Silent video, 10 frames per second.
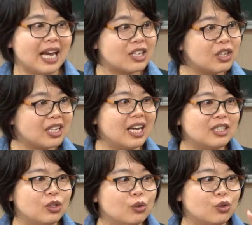Actually,
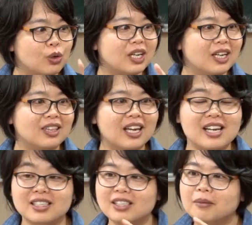kids do tricky
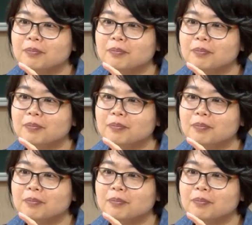things.